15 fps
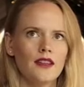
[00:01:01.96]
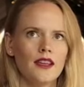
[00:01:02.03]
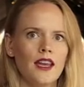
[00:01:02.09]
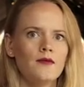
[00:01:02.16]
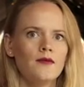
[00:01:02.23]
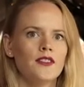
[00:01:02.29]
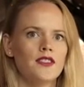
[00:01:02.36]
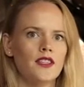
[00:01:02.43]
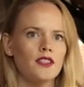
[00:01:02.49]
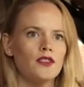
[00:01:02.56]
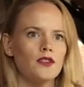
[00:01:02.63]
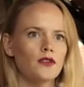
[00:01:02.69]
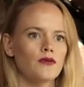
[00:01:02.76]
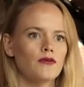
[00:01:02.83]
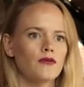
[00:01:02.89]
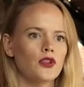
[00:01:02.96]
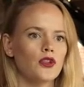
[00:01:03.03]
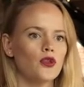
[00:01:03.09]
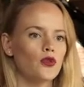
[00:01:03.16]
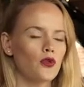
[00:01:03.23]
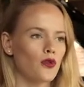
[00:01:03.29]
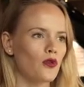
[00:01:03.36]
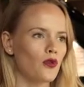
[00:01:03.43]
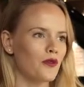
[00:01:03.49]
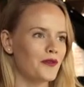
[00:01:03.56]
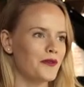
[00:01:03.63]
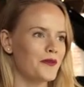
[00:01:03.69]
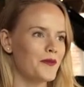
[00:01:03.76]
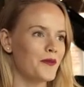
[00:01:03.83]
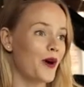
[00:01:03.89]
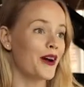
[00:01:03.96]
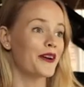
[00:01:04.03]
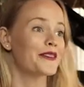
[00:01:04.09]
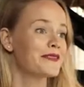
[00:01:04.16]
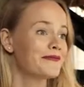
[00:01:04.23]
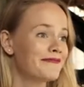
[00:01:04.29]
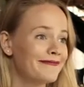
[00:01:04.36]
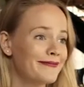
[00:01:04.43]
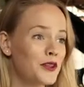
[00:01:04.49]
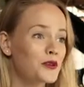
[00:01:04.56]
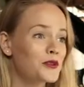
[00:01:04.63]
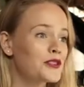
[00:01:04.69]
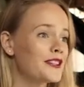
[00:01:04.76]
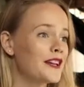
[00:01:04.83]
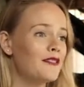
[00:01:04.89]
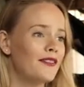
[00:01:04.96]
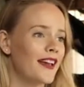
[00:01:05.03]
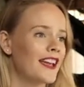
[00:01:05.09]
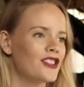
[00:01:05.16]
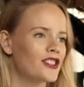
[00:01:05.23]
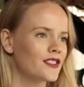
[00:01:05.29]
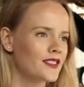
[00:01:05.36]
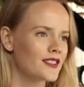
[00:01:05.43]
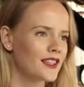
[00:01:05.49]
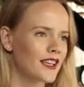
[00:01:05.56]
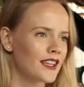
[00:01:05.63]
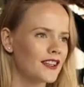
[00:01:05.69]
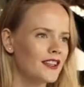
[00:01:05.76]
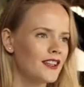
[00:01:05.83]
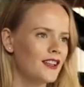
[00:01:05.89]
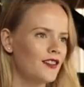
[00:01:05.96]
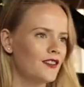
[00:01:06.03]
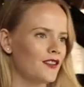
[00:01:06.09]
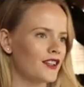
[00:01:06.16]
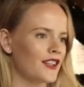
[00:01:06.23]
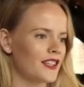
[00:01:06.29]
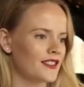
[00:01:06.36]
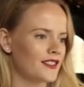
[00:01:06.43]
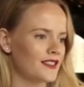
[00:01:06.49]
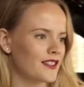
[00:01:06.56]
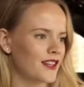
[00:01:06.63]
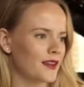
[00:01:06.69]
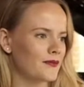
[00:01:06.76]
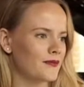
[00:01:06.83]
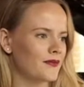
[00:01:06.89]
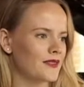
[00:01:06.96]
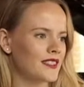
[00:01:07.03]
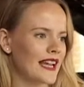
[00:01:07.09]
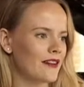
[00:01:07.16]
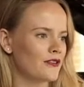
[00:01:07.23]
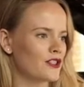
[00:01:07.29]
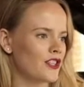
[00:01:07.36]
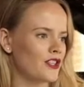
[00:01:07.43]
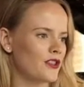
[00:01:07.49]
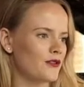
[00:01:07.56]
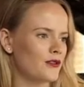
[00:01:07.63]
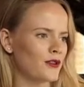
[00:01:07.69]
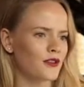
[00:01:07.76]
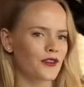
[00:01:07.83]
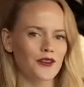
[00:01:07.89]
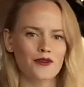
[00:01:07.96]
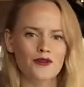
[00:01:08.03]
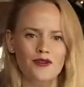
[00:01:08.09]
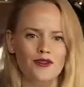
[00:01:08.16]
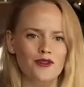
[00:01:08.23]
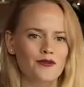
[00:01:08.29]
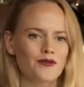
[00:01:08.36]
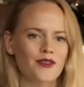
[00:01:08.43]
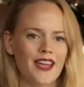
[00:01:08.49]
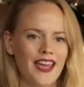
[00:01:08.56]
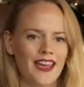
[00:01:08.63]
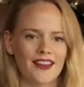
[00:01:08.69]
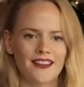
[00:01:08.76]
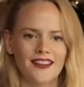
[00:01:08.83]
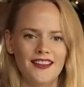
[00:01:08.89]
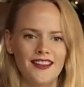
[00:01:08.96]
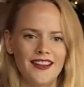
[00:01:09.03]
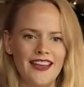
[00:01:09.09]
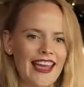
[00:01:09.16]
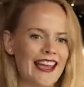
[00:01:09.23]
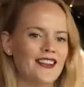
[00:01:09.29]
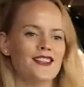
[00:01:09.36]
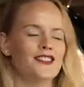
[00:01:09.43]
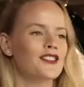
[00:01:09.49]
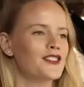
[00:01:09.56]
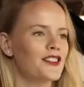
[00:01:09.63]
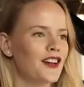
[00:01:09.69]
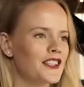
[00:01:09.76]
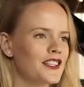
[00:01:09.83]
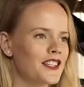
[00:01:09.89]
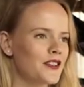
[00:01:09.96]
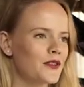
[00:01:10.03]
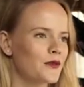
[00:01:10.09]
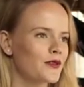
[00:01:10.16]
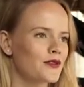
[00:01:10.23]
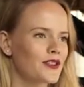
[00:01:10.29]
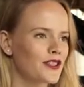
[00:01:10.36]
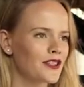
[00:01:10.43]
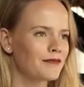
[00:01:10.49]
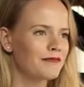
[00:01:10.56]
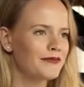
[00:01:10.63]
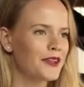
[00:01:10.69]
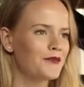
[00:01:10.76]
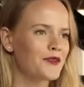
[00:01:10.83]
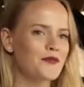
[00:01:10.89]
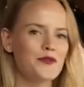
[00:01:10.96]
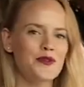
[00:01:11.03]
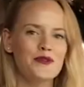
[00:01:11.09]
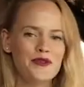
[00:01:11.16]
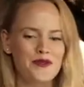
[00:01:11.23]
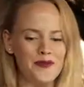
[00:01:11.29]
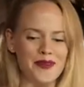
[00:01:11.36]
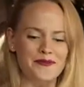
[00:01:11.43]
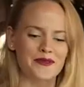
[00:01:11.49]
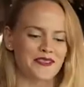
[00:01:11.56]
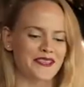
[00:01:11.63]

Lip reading: emphasis on your work, your self-agency, that it's down to you. You can create any society you want to. If you pull the people